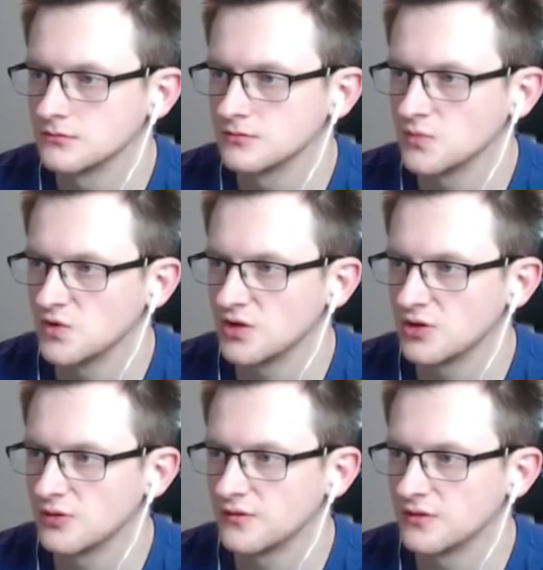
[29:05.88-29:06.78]
Gonna go
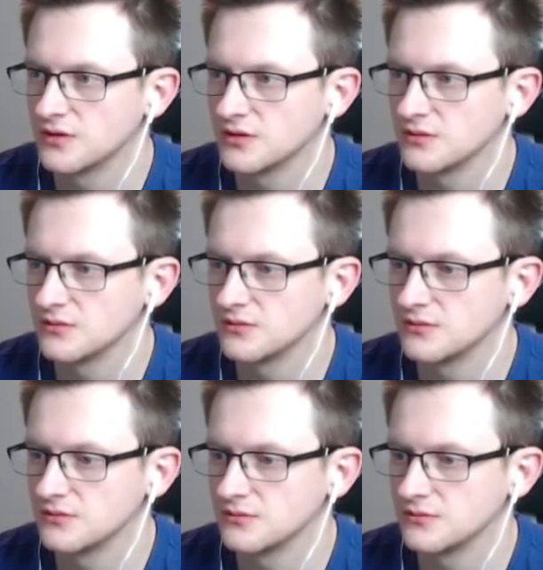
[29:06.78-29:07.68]
for the,
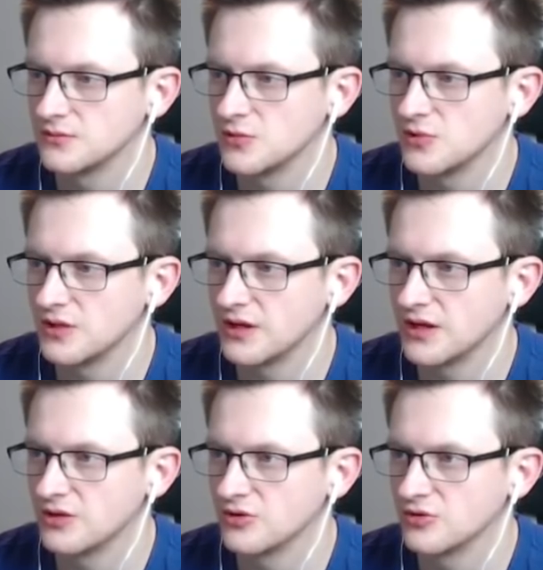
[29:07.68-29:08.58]
oh again
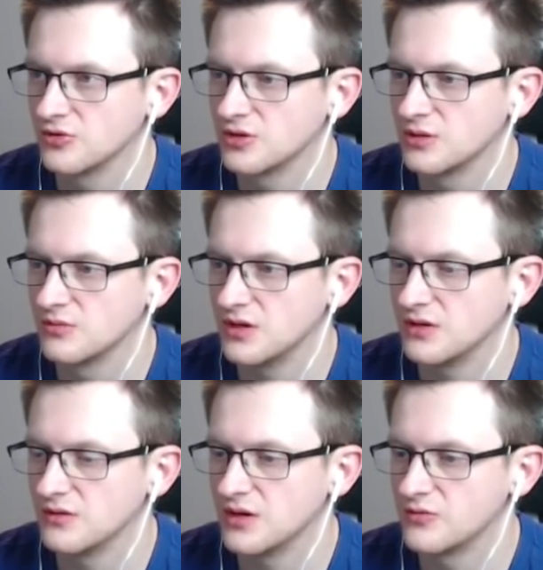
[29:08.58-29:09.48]
Taunt Totem.
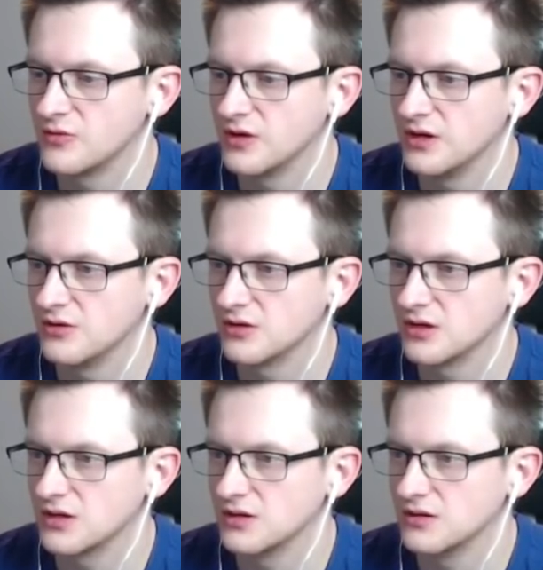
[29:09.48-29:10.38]
I really got
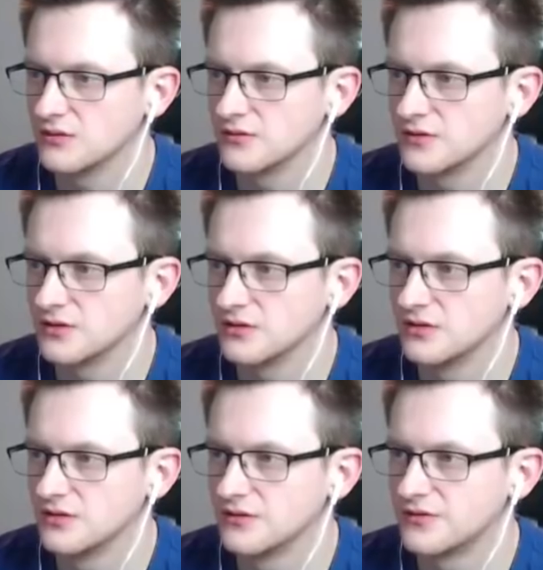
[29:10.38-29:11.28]
lucky with the
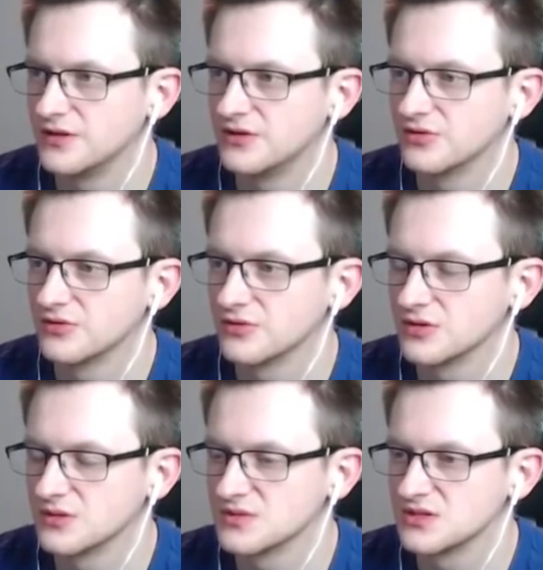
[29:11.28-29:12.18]
3 Taunt
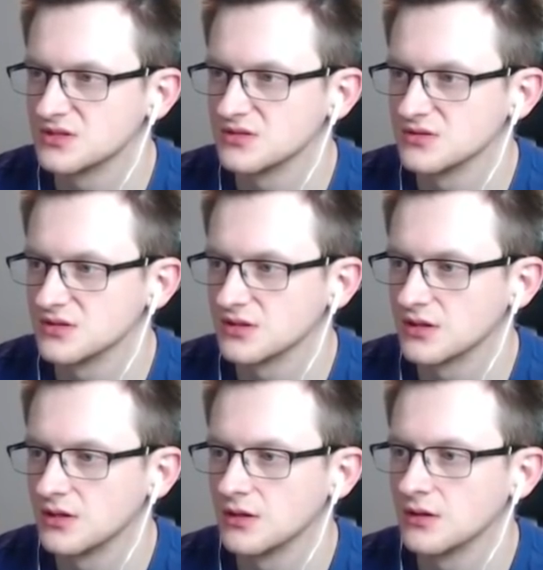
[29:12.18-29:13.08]
Totems, that's so sick.
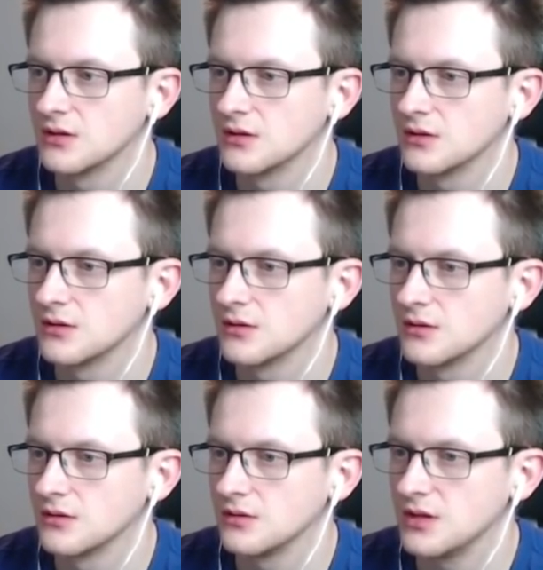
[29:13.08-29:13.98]

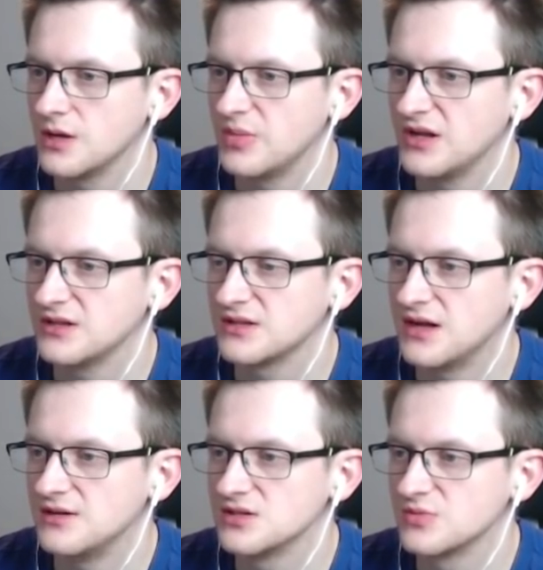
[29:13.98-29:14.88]
Yeah, I played the
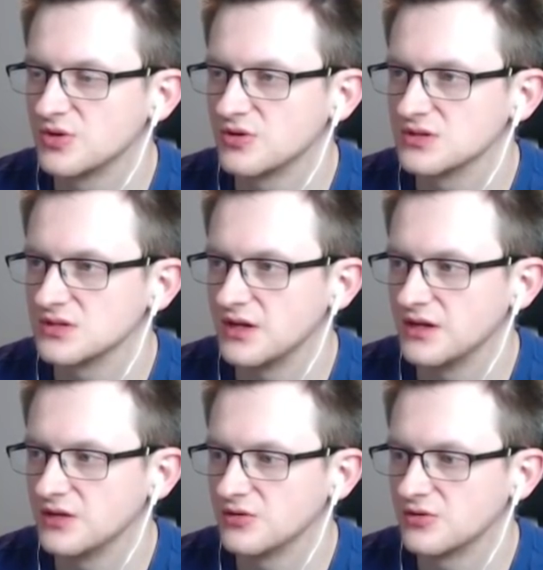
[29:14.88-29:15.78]
Talons because I need
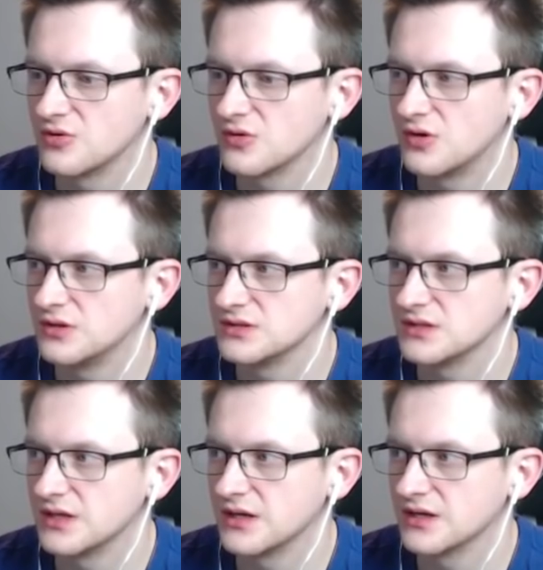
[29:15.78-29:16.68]
to draw cards. I
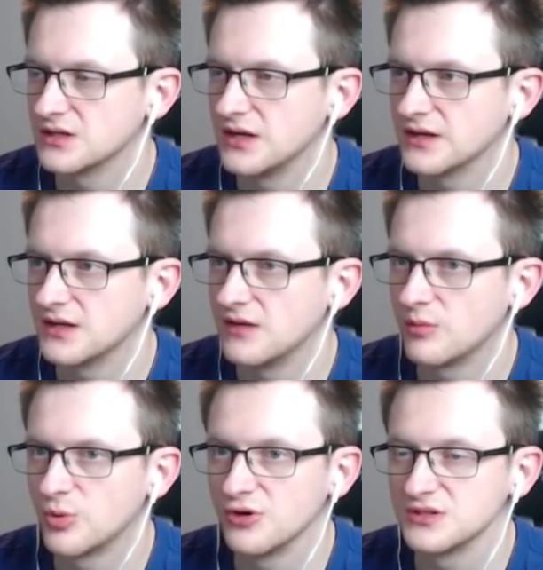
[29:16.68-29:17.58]
can get like Lava
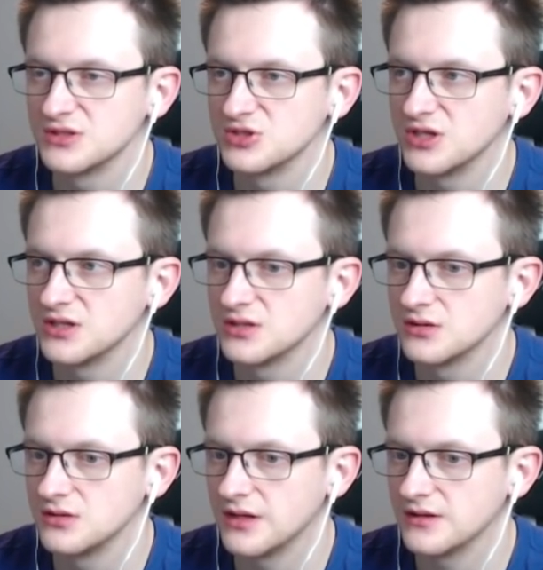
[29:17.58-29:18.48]
Burst and Jade
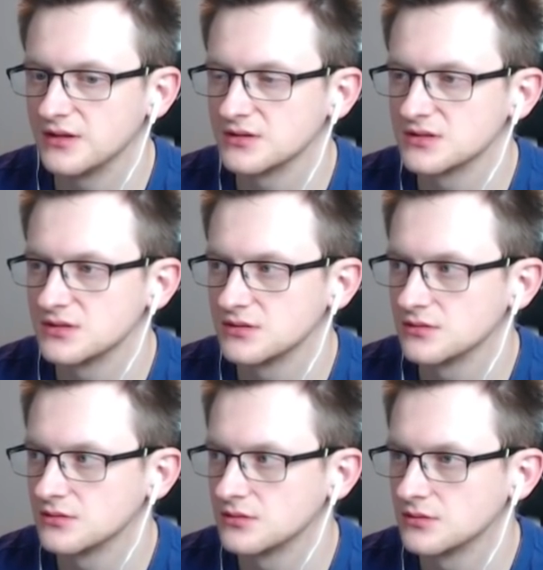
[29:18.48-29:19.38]
Lightnings
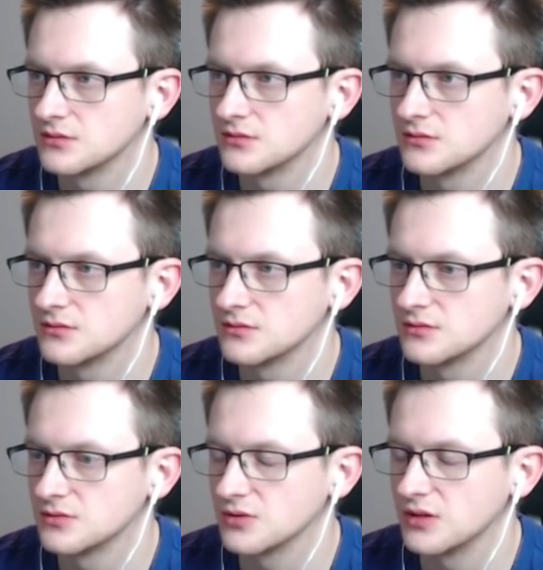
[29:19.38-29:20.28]

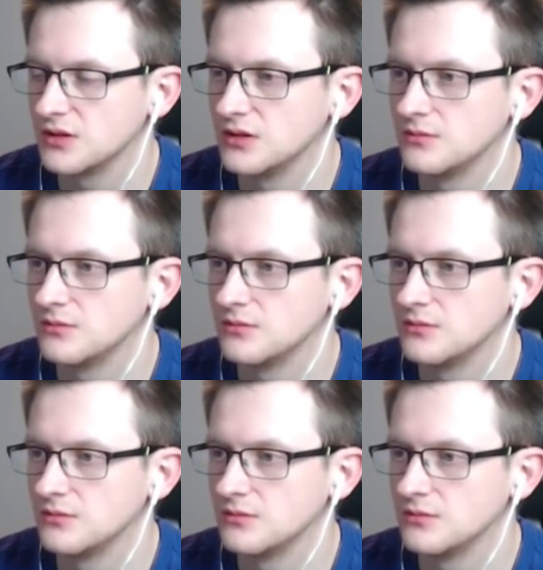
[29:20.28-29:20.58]
to kill him.